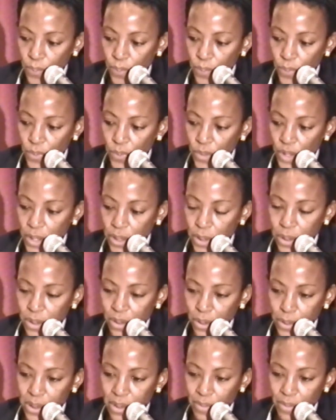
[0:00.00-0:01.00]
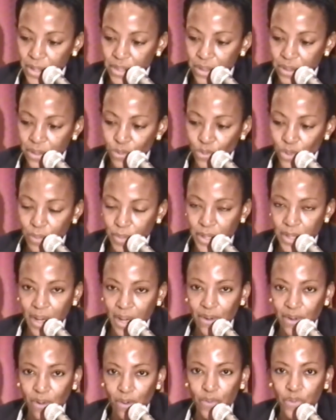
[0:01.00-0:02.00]
it is not so much that women
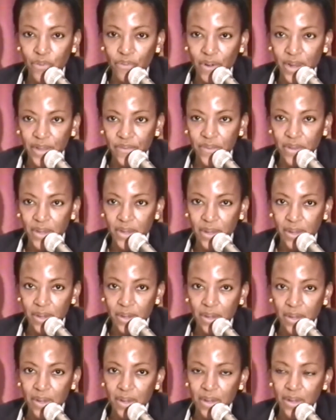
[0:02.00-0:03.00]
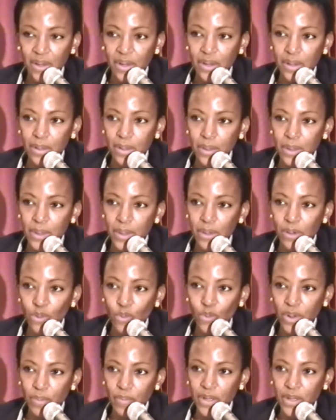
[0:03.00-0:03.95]
are not threatening, it is that women's